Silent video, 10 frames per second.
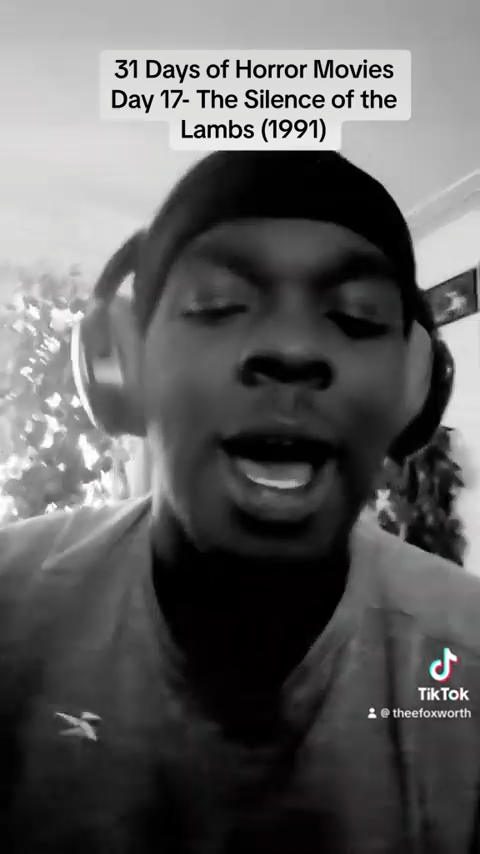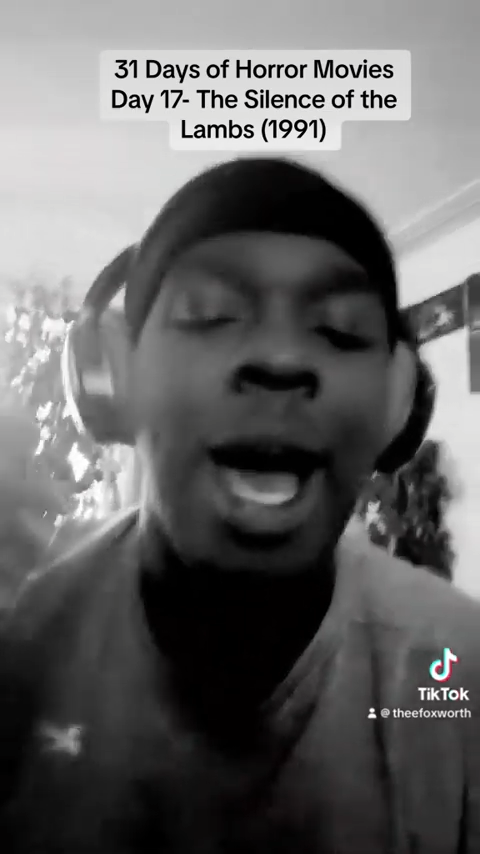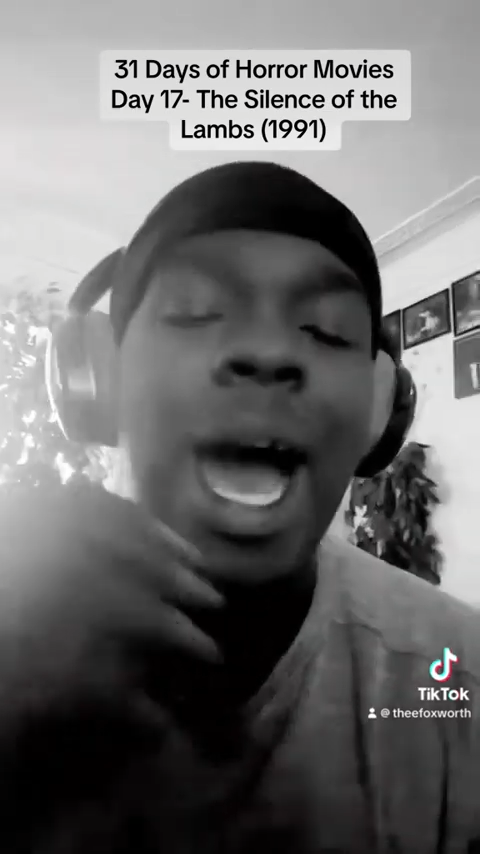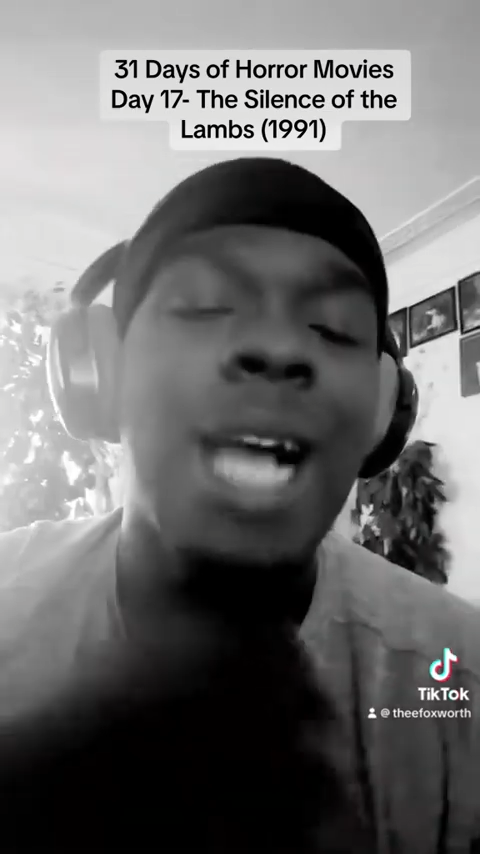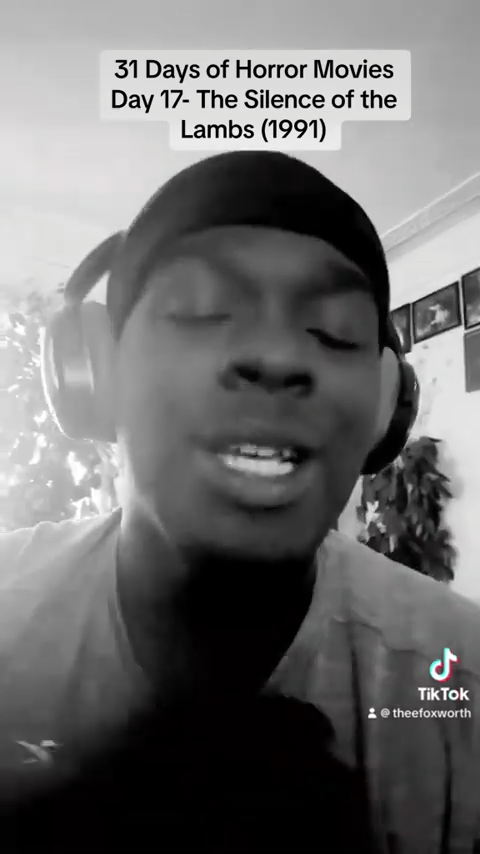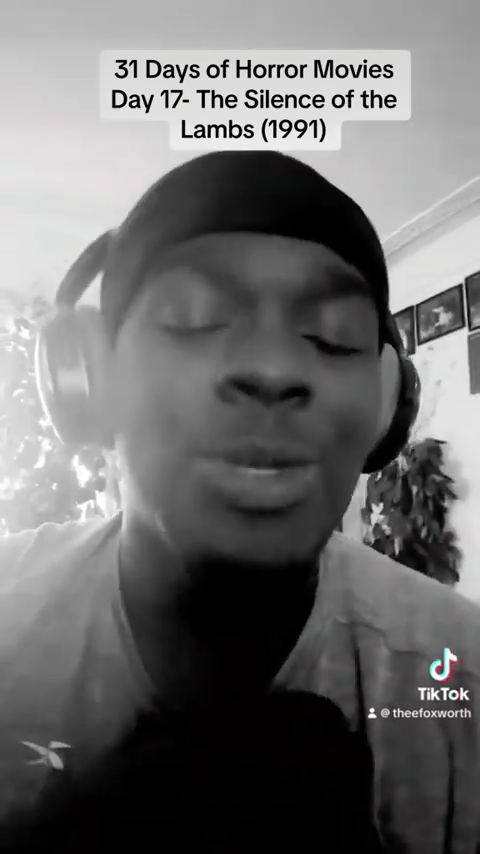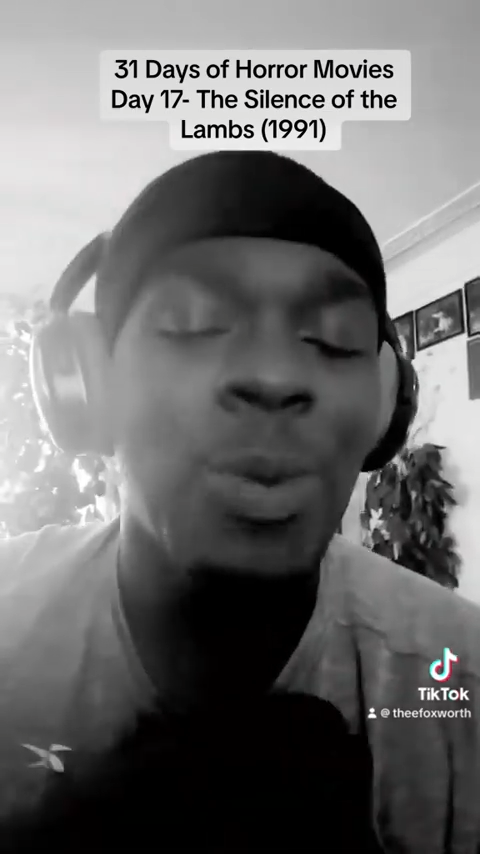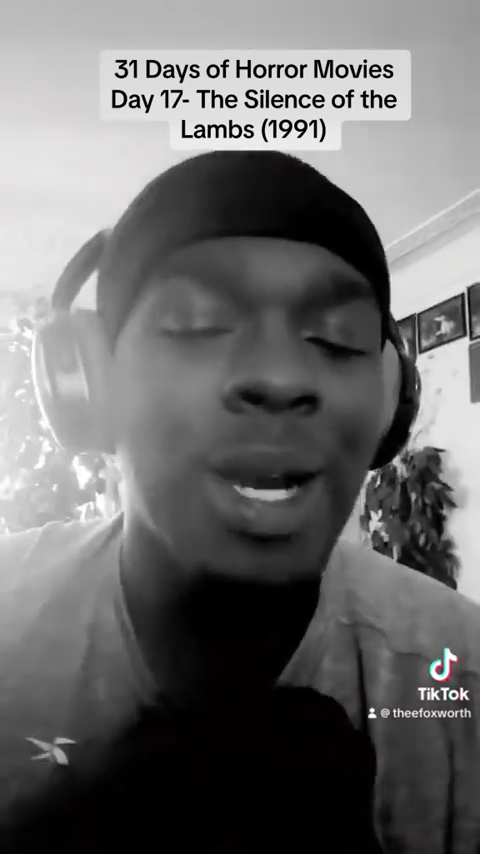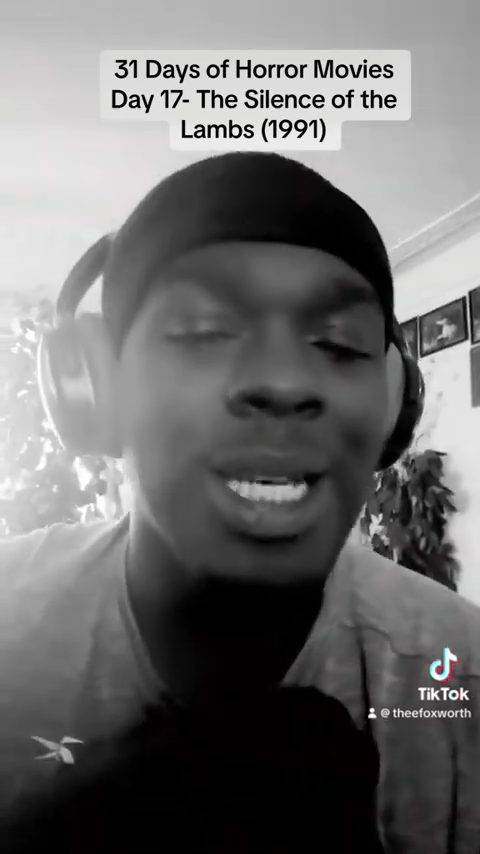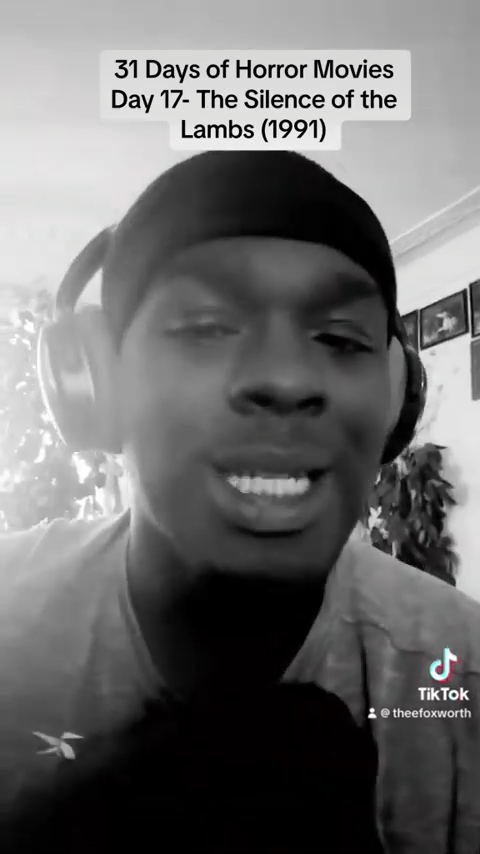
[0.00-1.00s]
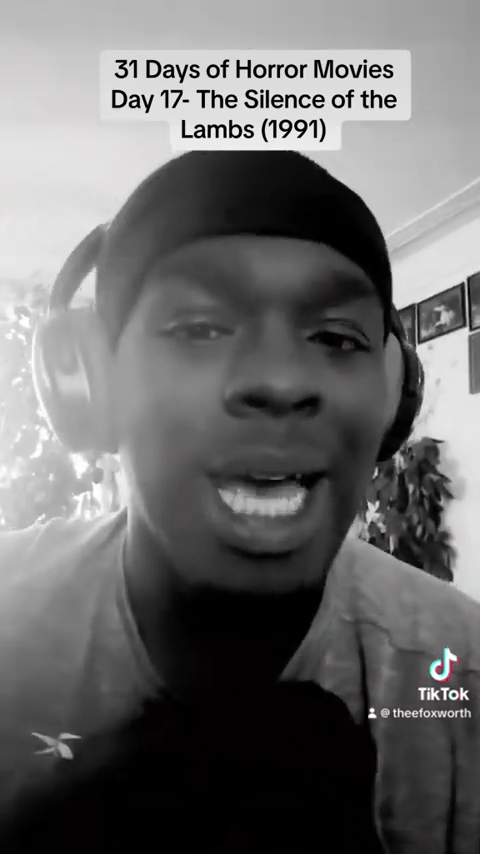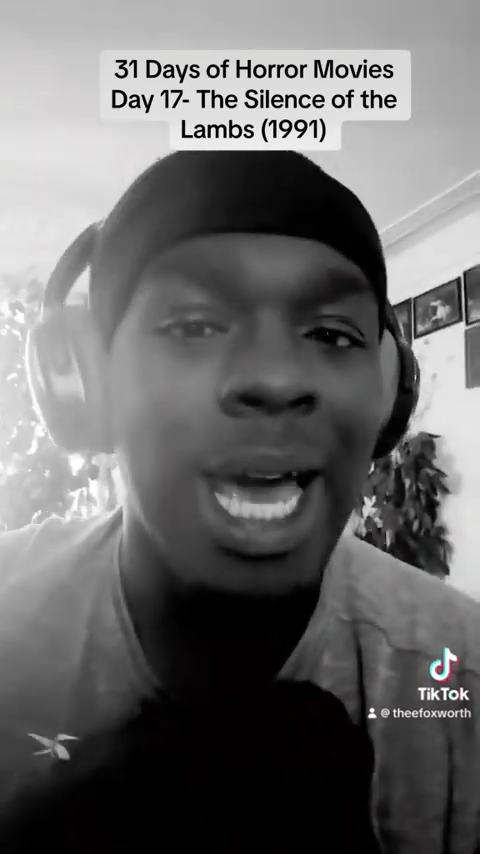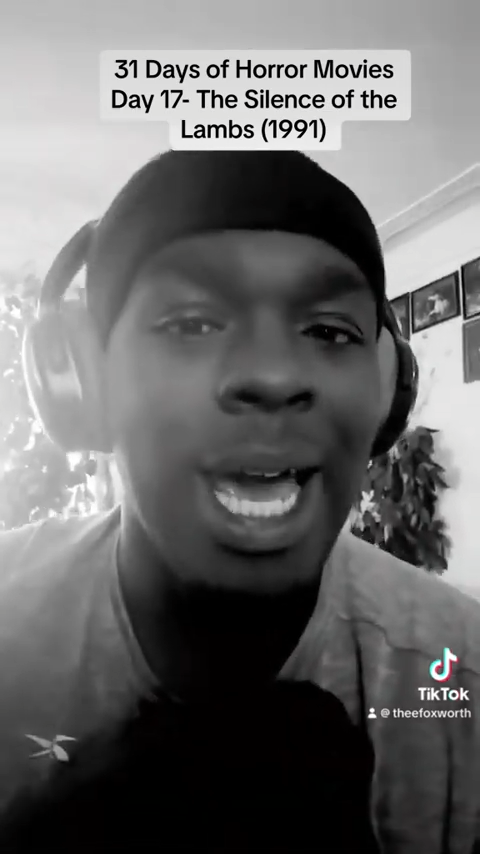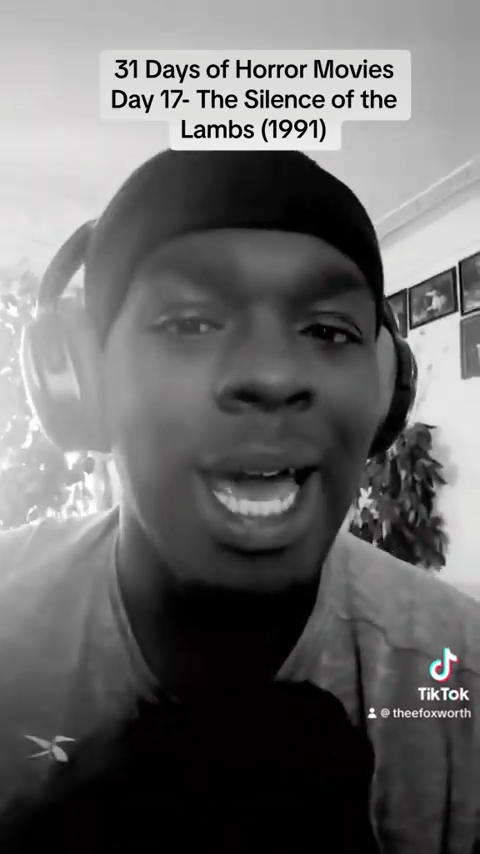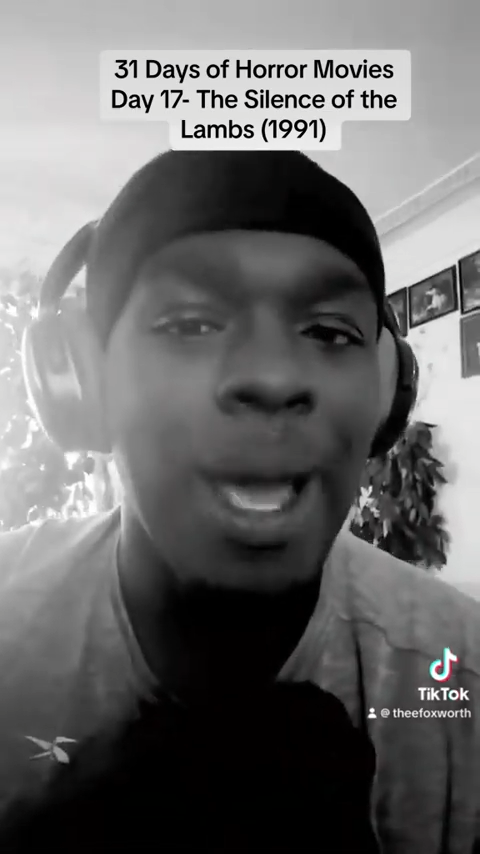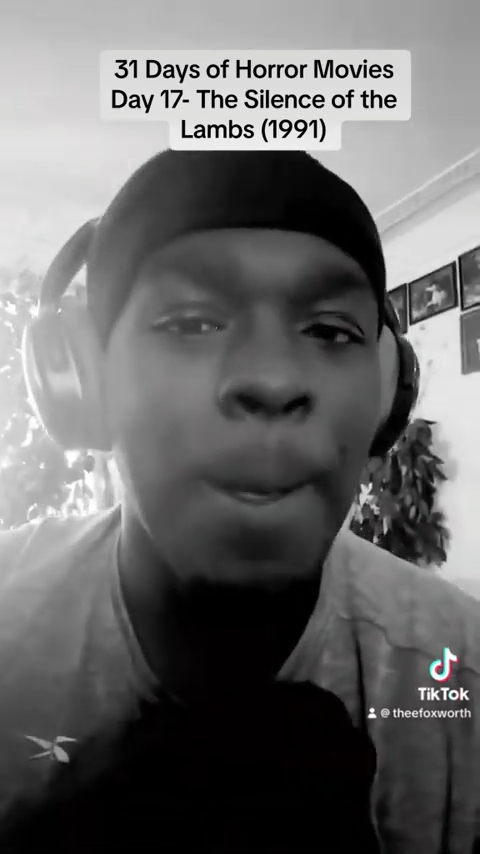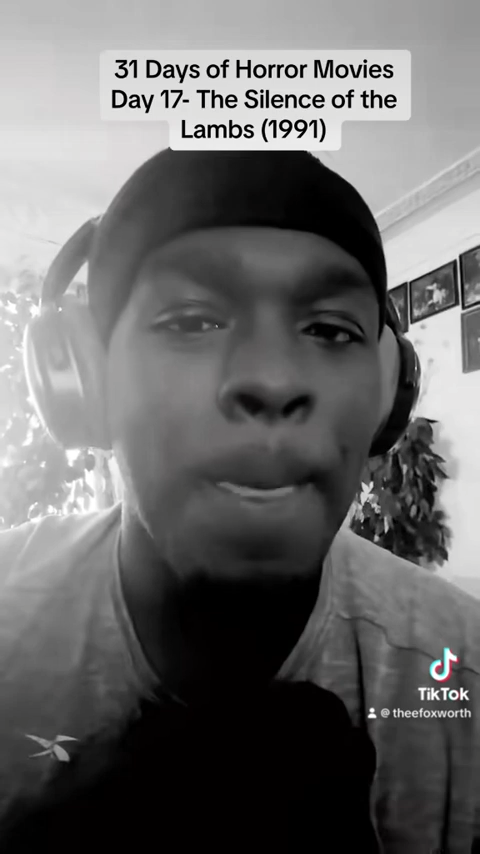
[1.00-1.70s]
I just want to say